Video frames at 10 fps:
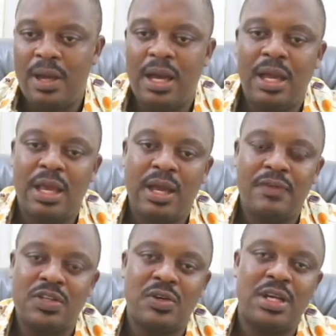I have
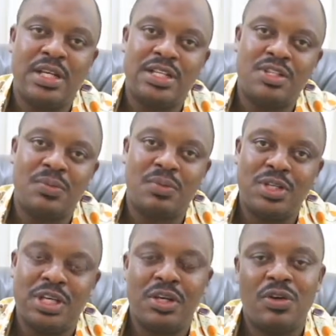this organization,
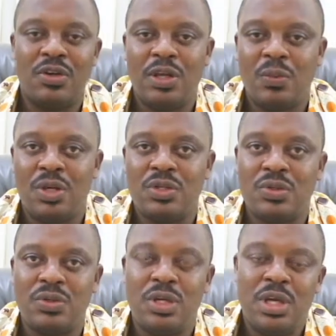Project Cure. They want
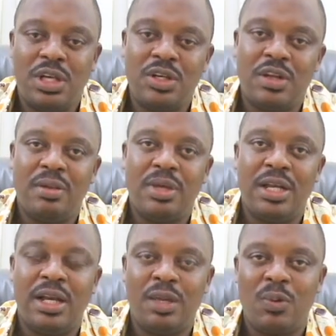to donate
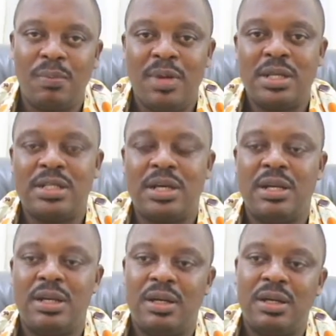medical equipment,
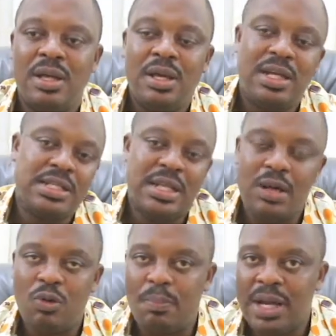and they said I
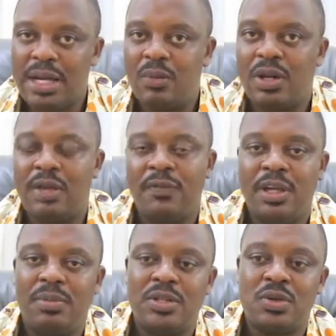could partner with a
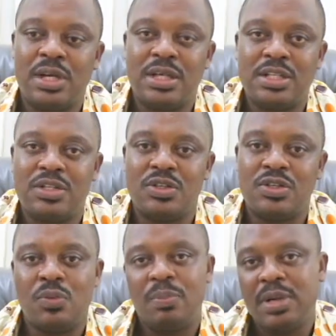faith-based organization,
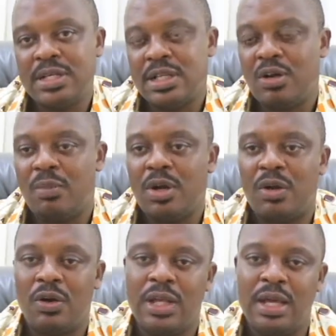so we placed a common
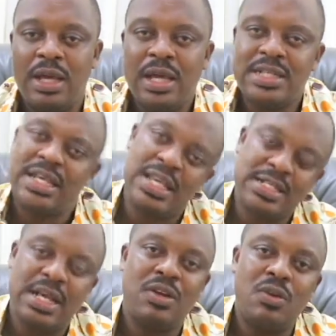order. He said,
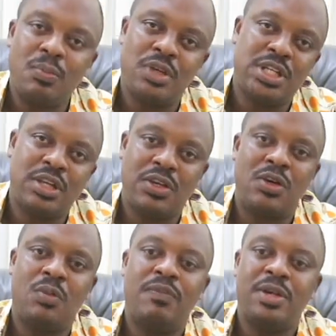yes, I know Project
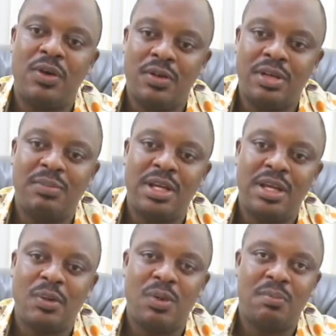Cure. We've been ordering
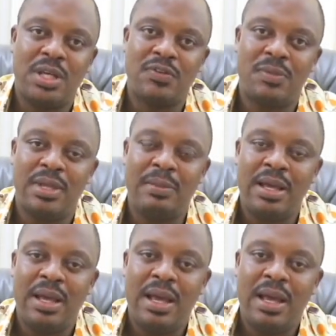medical equipment from them.